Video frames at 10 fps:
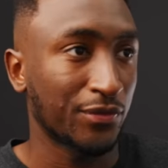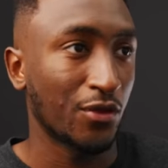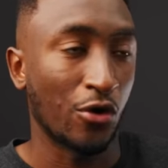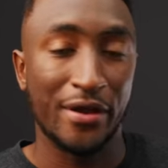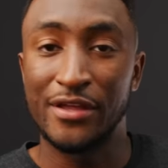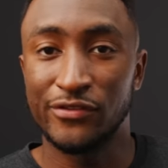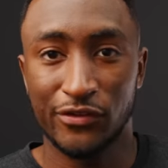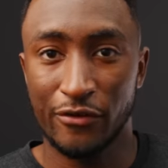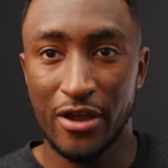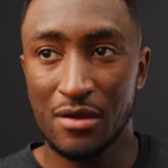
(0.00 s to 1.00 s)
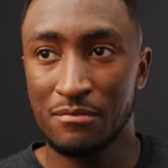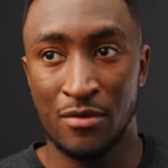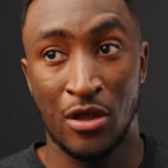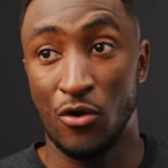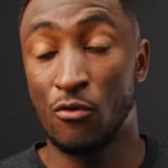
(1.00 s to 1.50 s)
or Instagram
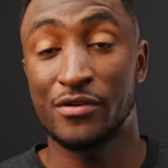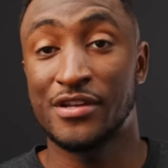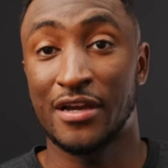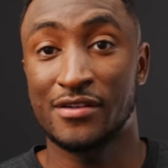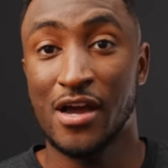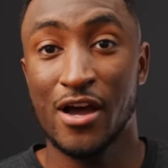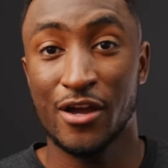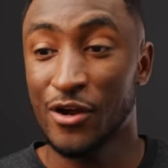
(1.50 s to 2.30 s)
or TikTok